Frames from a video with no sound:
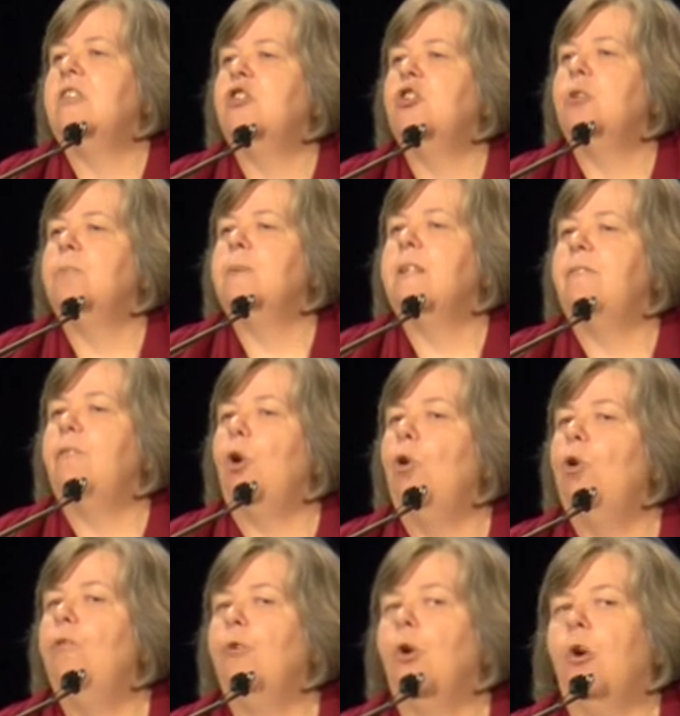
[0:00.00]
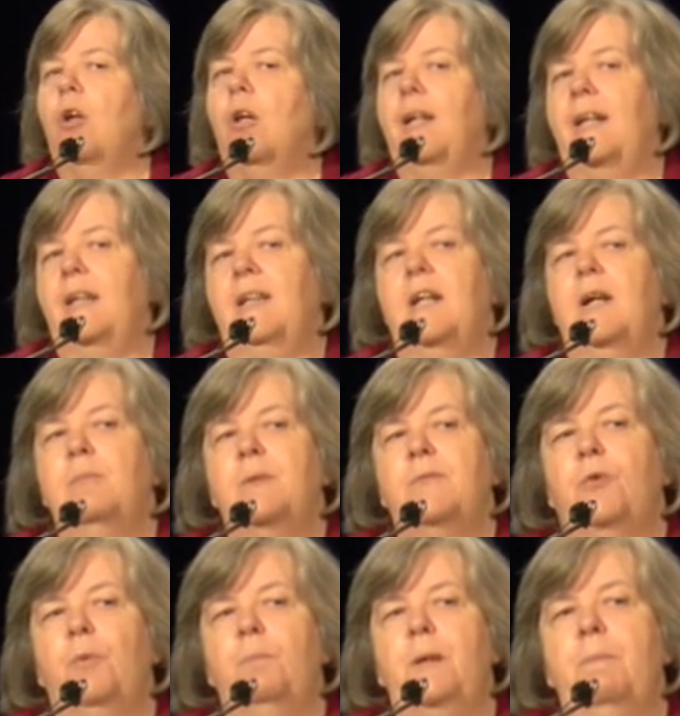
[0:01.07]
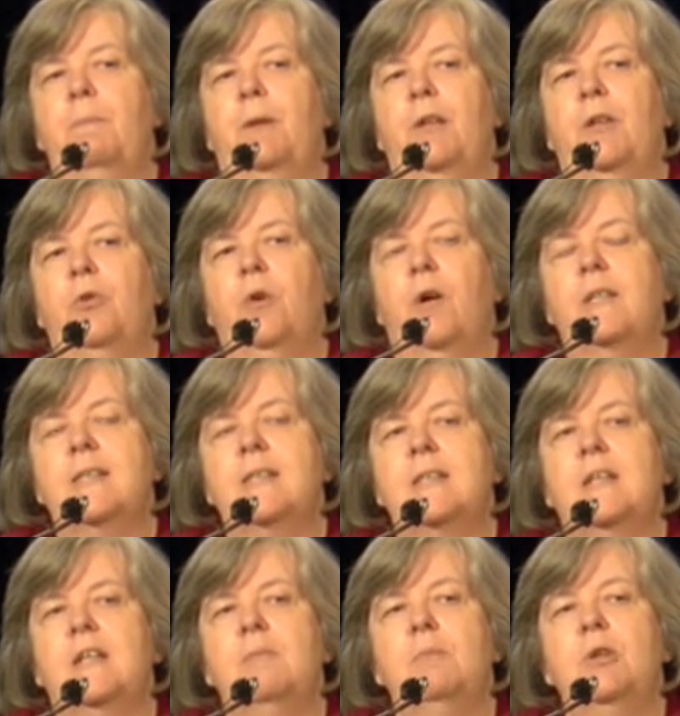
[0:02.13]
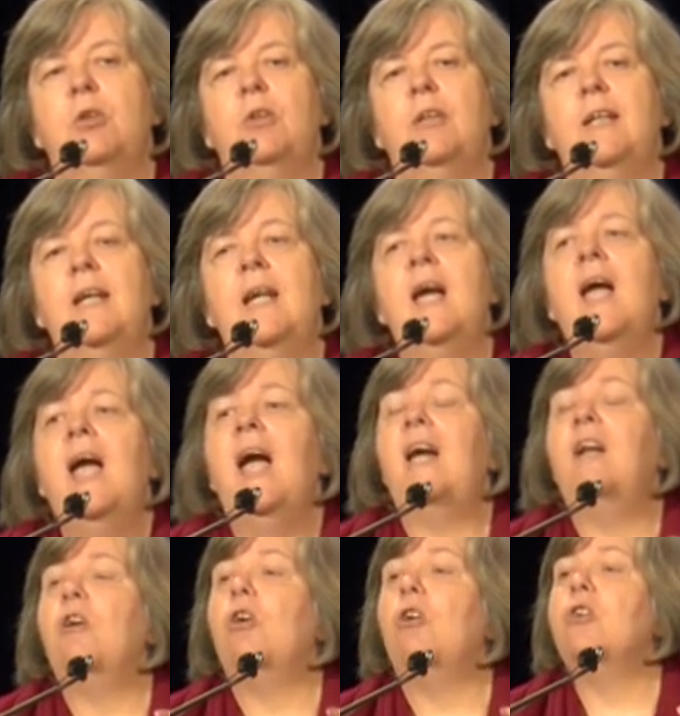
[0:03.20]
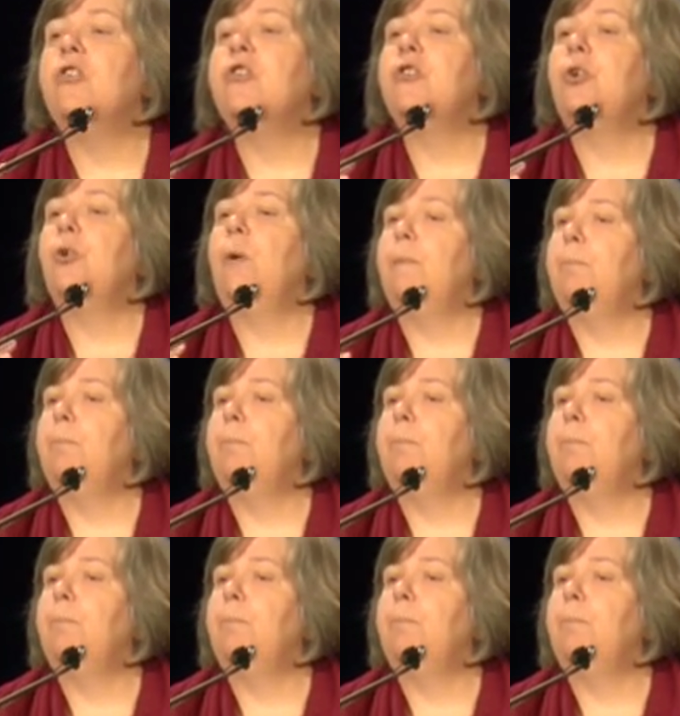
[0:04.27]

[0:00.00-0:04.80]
in terms of overall incomes for people across the community, and also